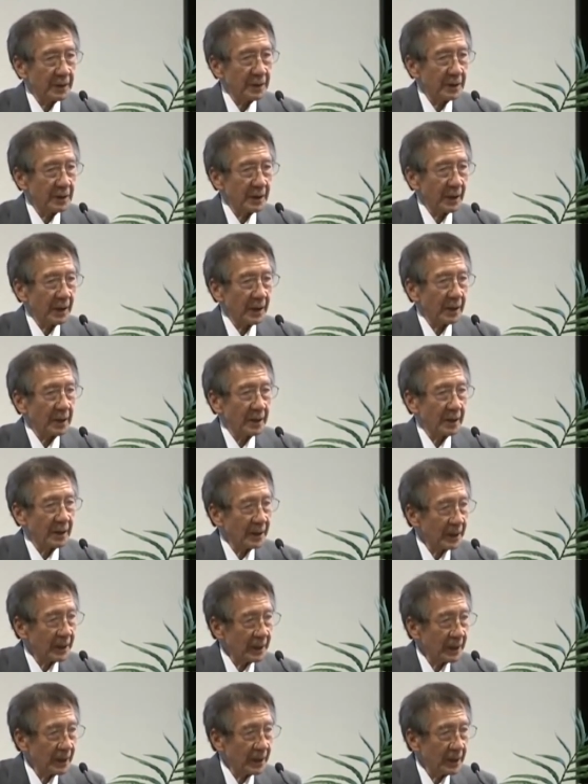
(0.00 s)
In the
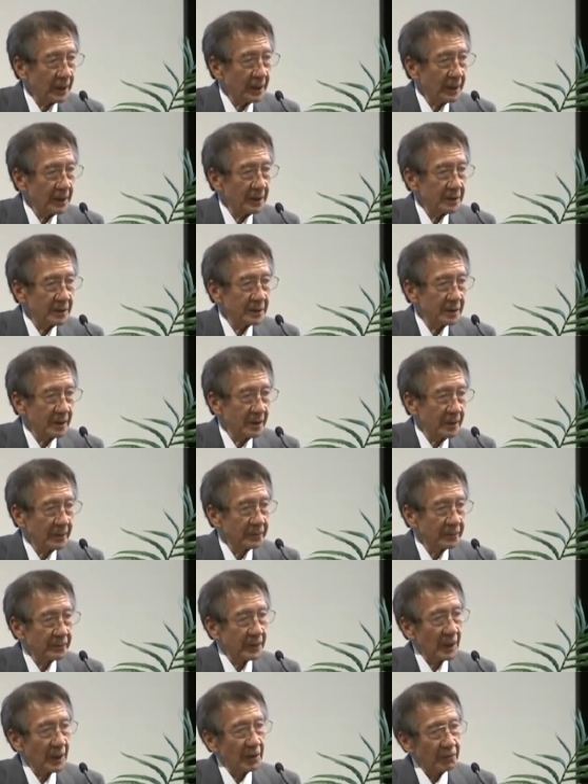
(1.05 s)
late 80s,
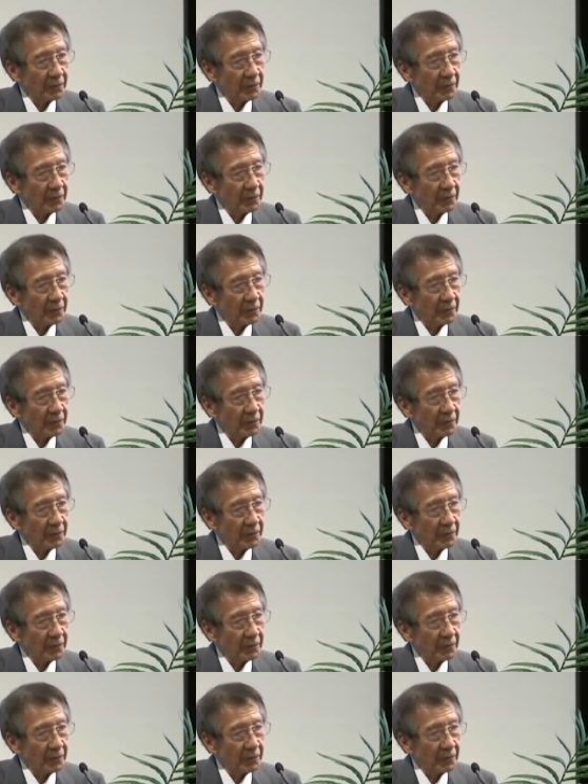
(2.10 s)
I